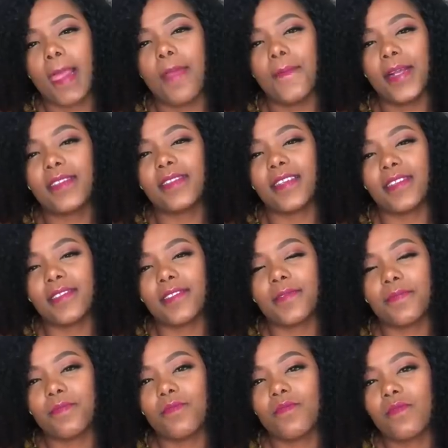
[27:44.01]
It makes sense.
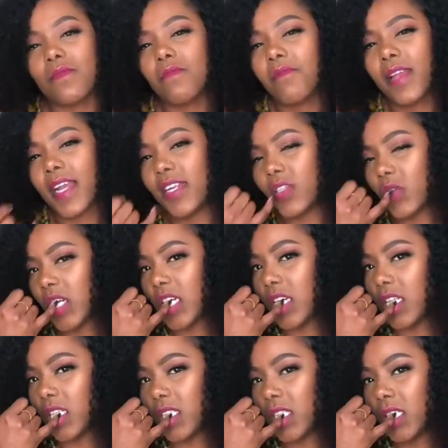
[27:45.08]
Be kind to one
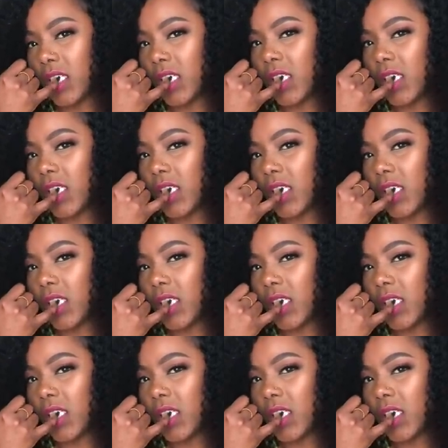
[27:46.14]
another.